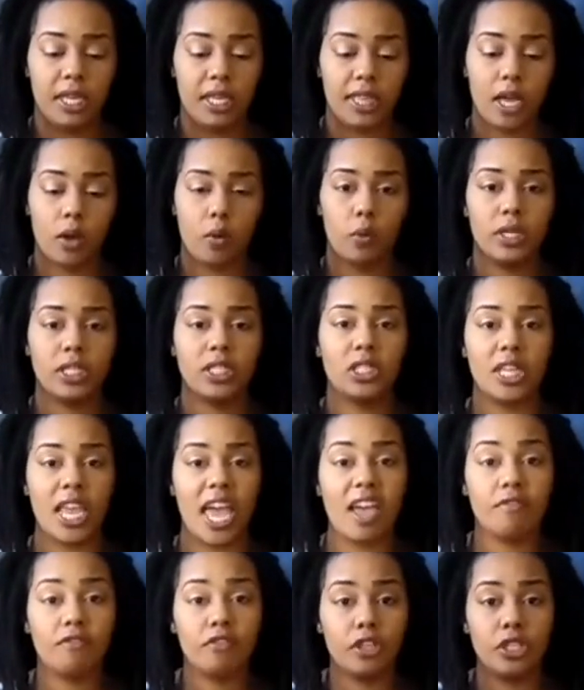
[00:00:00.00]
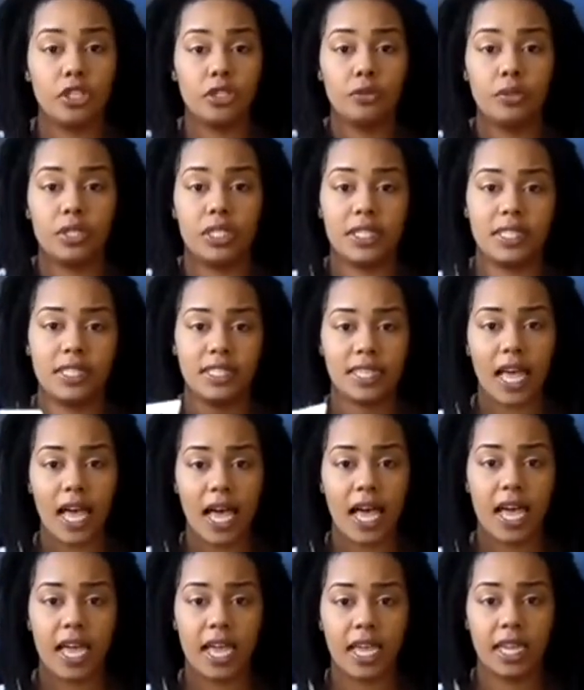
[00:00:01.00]
me that whichever you
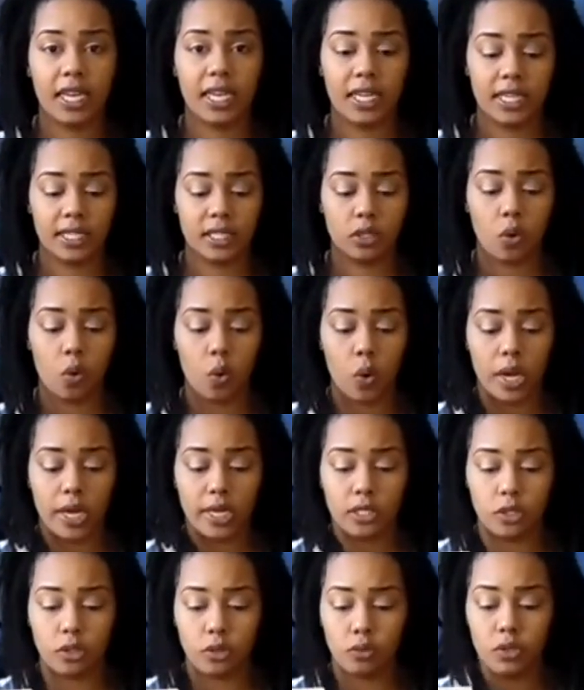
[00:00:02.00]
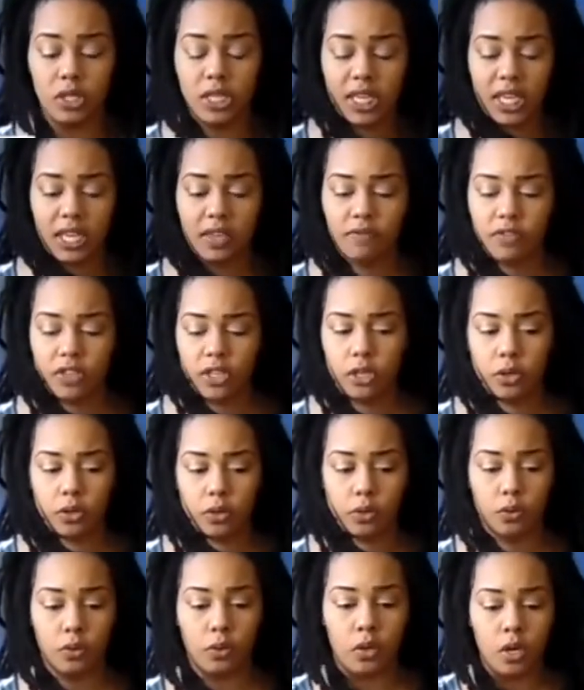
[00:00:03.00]
decide is going to give
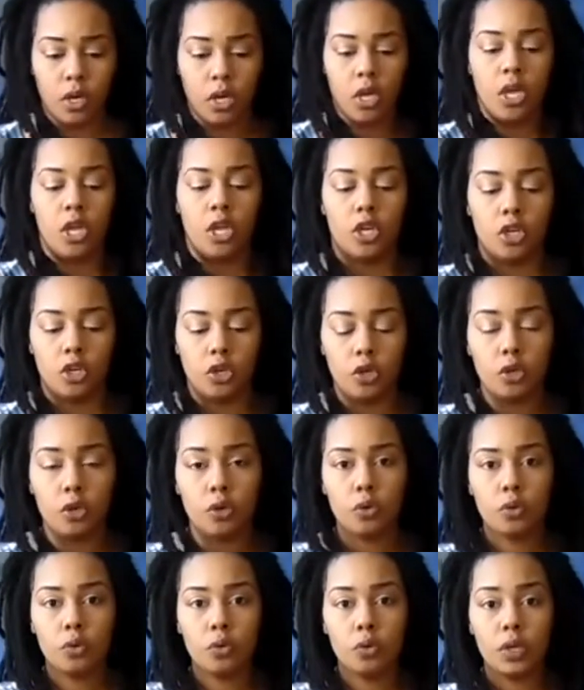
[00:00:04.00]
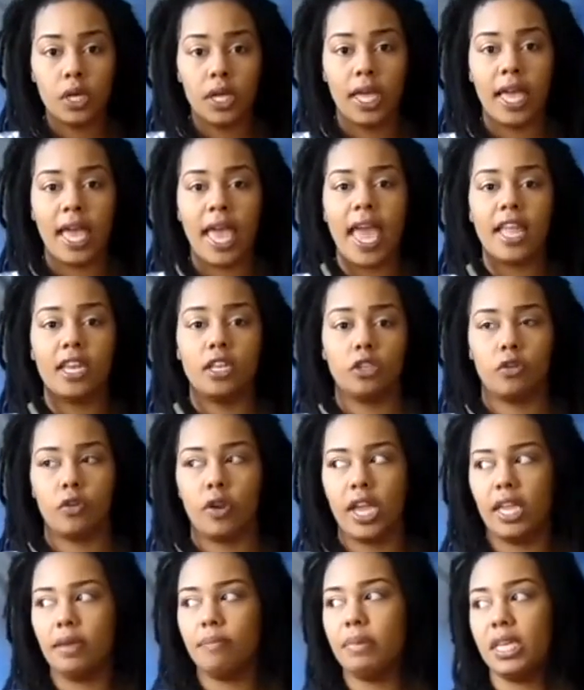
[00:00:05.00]
you new and
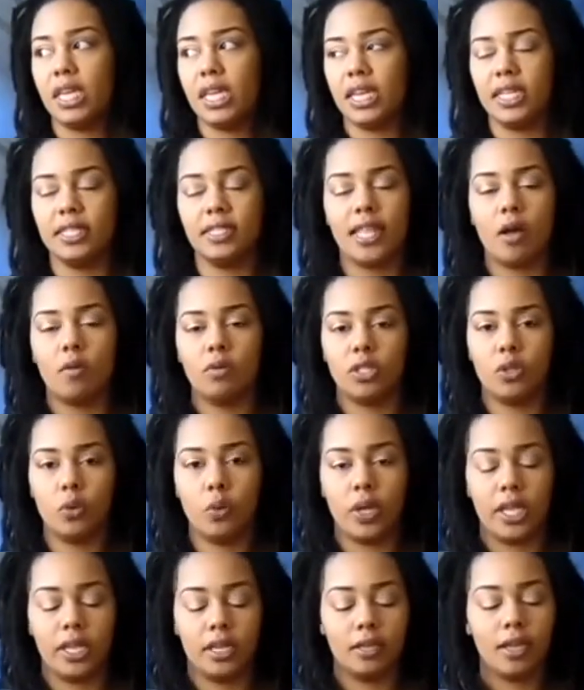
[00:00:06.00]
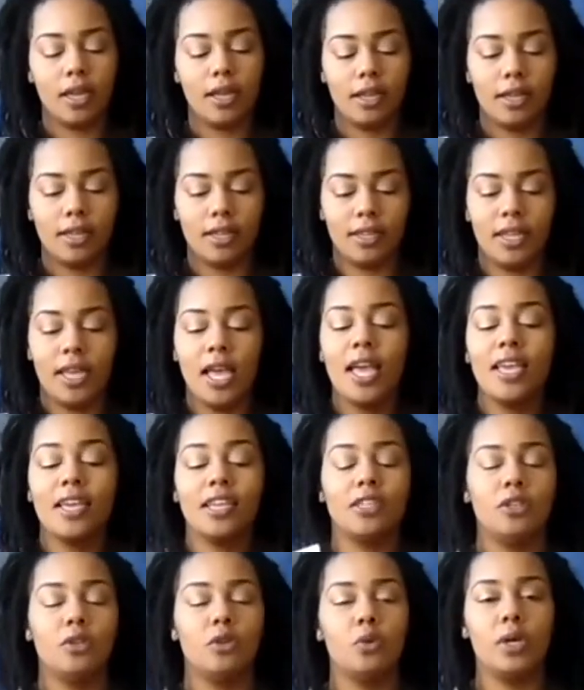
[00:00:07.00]
great beginnings. That was the wind.
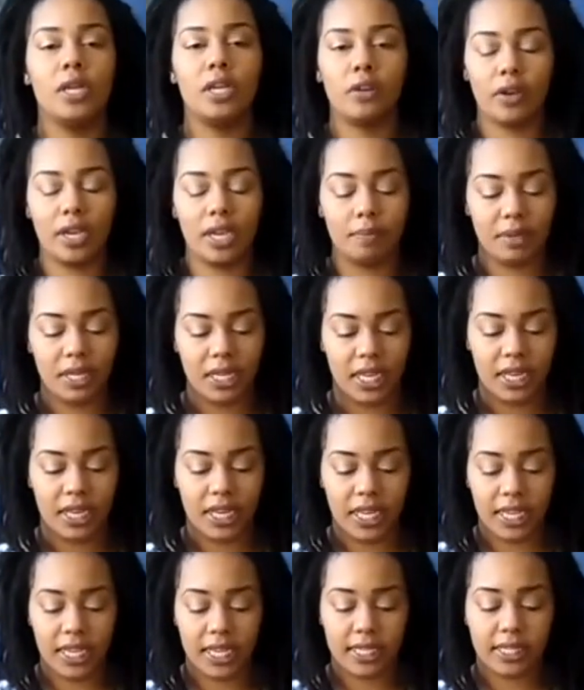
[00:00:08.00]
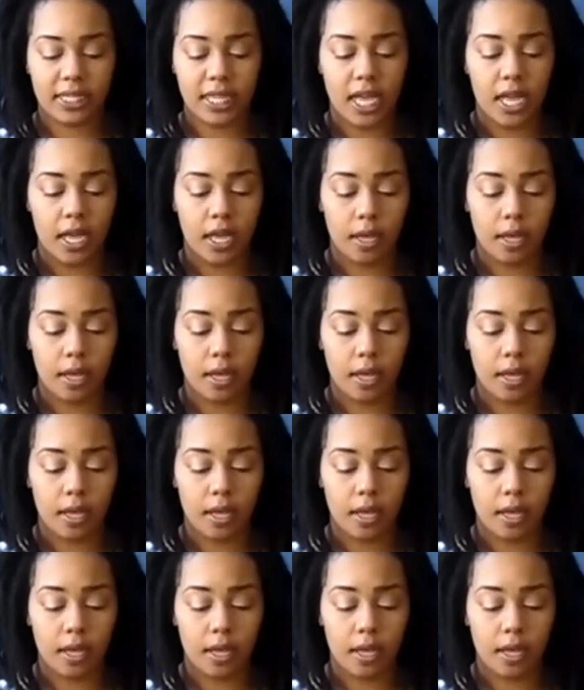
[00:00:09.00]
New and great beginnings.